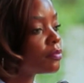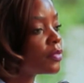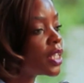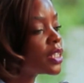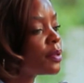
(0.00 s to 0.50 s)

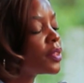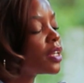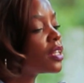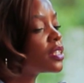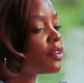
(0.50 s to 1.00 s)
There's
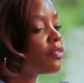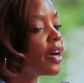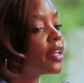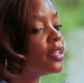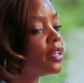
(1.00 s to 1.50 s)
something else I've
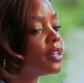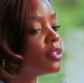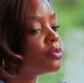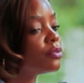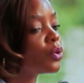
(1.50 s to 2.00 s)
heard
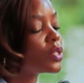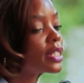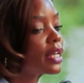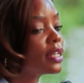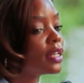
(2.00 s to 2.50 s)

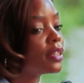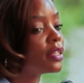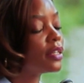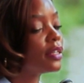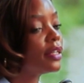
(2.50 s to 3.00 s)
concerning
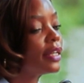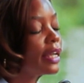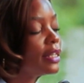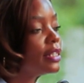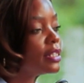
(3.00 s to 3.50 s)
the
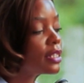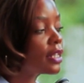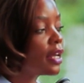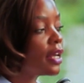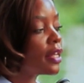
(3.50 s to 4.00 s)
ladies,
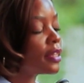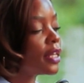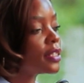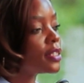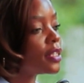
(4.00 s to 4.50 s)

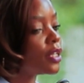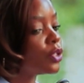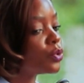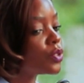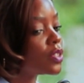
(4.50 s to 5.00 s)
that they
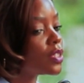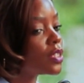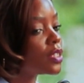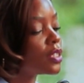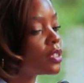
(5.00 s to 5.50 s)
use
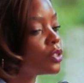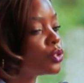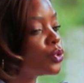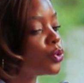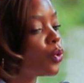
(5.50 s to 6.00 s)
this
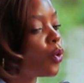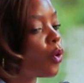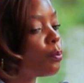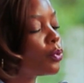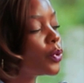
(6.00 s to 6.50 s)
to
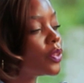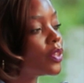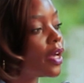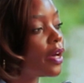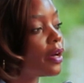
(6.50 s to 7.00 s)
cope with
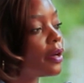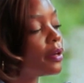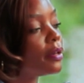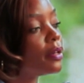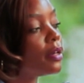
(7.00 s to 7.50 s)

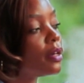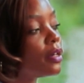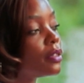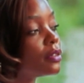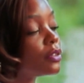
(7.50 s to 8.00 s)
their
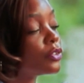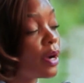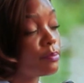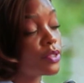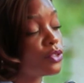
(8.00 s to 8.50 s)

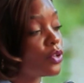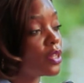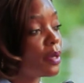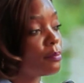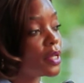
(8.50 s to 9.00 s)
cramps during their